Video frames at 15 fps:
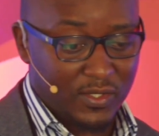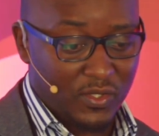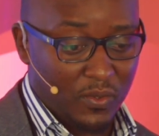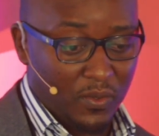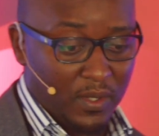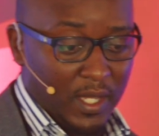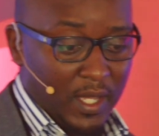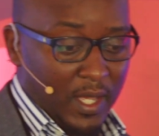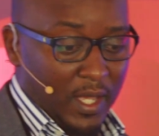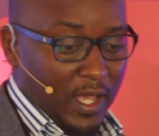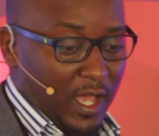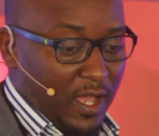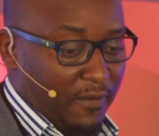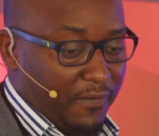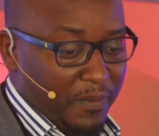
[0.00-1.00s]
So
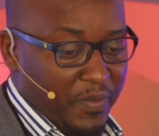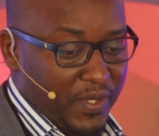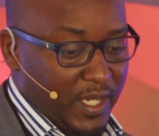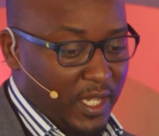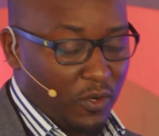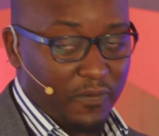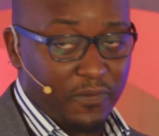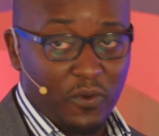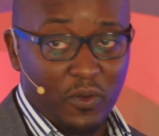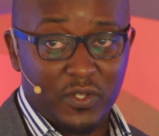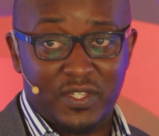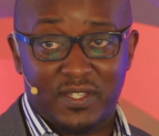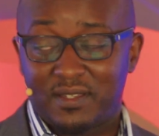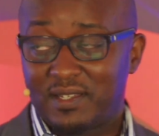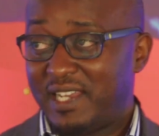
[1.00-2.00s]
VPN, of
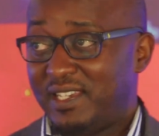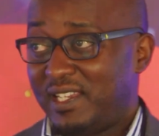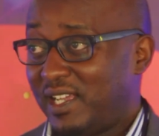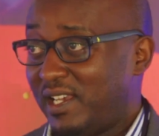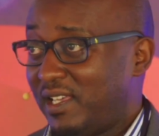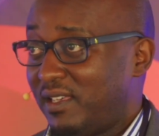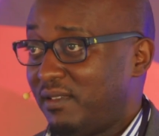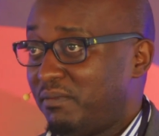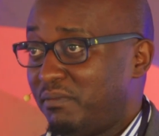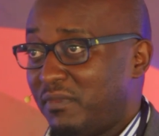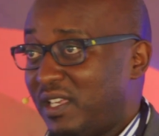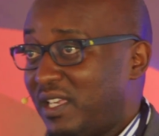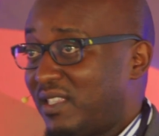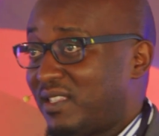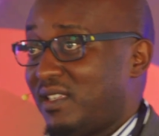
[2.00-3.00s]
course, ideally,
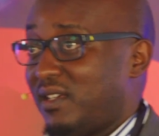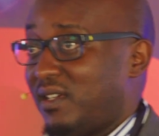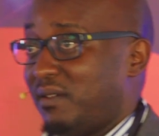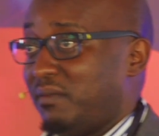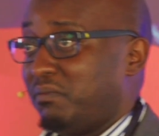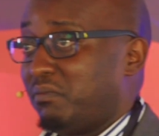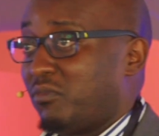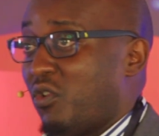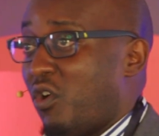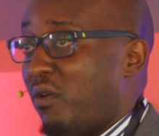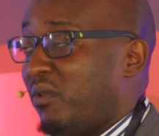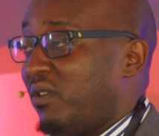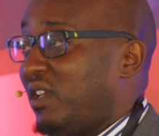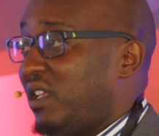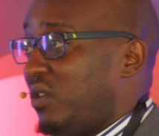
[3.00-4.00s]
it's
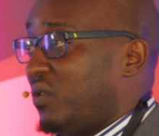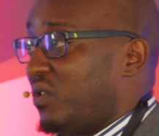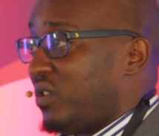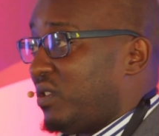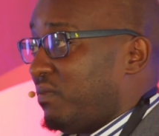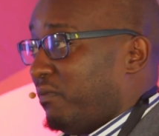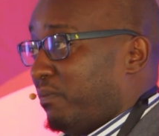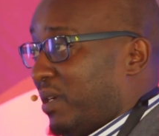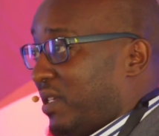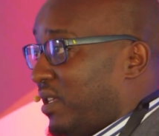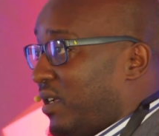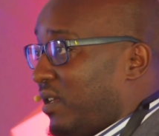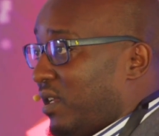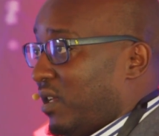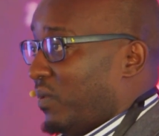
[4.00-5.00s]
commonly used,
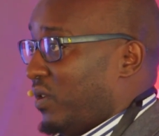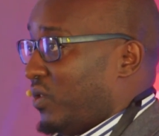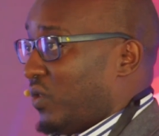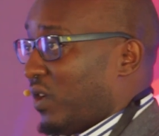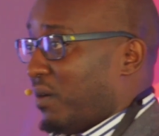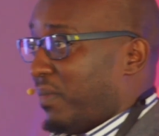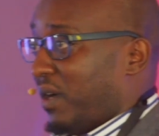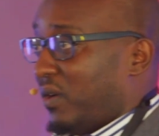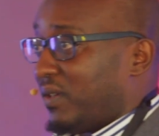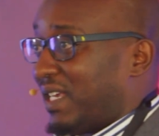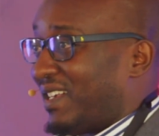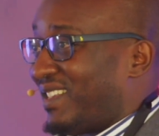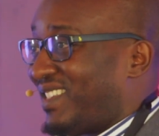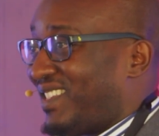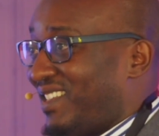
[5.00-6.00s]
particularly when you talk about
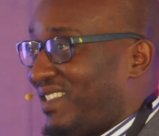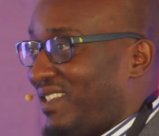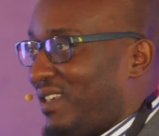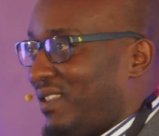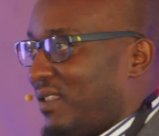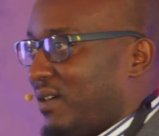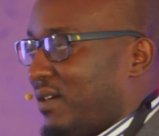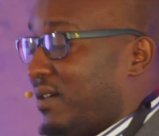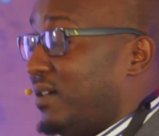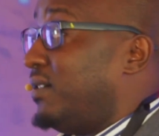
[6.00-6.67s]
accessing the